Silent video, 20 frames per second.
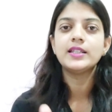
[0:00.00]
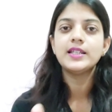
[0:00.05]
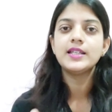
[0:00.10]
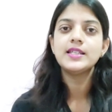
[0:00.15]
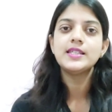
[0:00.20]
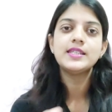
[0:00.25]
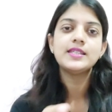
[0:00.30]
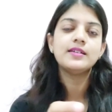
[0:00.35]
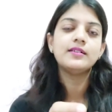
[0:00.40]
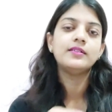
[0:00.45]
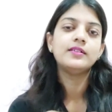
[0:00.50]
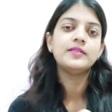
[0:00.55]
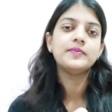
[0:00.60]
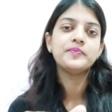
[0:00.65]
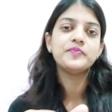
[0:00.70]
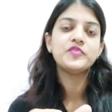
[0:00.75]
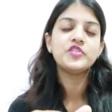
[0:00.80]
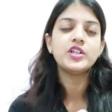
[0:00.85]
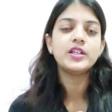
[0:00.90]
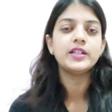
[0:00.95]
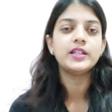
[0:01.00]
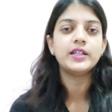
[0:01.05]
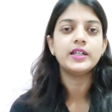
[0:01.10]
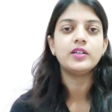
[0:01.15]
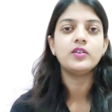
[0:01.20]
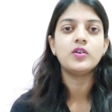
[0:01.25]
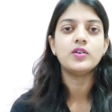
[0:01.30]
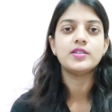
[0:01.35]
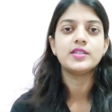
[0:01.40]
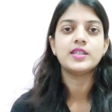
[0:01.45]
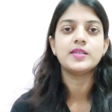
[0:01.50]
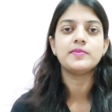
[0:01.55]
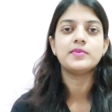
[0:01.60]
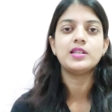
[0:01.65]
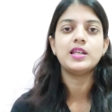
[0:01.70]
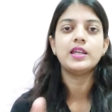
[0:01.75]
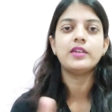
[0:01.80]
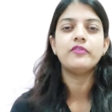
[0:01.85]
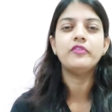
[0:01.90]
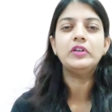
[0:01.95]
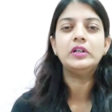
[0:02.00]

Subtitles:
these generic concepts like